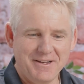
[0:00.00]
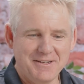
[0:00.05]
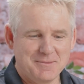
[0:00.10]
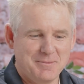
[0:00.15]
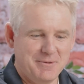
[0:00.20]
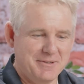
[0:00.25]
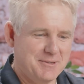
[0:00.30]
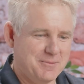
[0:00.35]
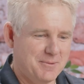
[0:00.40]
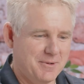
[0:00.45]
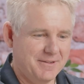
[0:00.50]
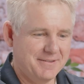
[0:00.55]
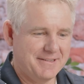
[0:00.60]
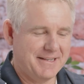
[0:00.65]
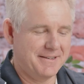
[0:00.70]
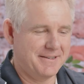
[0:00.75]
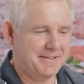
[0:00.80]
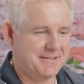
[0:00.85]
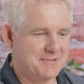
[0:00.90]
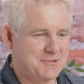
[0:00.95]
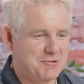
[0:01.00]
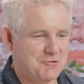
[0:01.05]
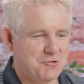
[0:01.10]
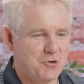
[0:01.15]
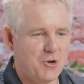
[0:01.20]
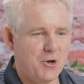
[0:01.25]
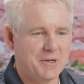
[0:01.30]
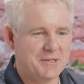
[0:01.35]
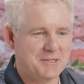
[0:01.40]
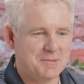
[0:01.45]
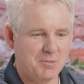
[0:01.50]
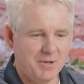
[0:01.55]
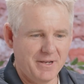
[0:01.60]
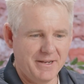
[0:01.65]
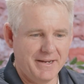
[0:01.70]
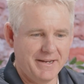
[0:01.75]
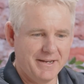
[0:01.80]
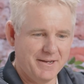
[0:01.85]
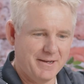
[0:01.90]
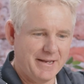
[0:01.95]
asked me this one, they try to
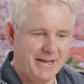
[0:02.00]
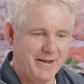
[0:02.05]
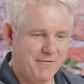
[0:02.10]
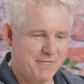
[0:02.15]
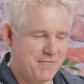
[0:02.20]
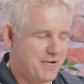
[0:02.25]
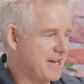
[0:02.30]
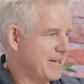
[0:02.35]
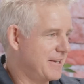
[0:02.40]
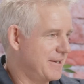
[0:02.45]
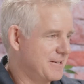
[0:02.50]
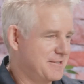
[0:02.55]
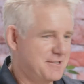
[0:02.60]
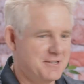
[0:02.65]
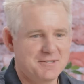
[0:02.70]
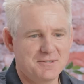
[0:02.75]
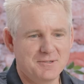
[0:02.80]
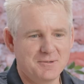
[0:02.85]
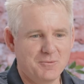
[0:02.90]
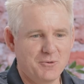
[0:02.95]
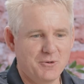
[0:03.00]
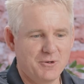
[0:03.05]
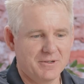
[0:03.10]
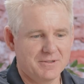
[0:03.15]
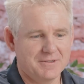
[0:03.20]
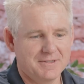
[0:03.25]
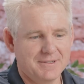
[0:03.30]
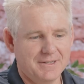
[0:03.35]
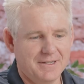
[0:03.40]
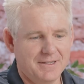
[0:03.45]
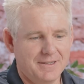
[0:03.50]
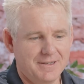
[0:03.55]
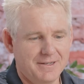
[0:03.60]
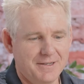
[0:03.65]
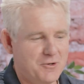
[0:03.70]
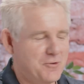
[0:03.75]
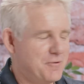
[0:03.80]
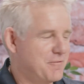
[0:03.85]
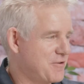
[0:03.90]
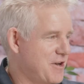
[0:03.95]
explain how our franking system works
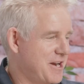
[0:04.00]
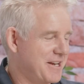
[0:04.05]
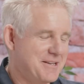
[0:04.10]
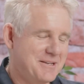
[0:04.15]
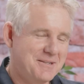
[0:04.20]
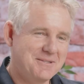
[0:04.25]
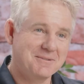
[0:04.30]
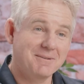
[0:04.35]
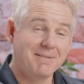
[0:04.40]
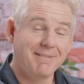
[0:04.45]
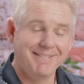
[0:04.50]
and who Frank is.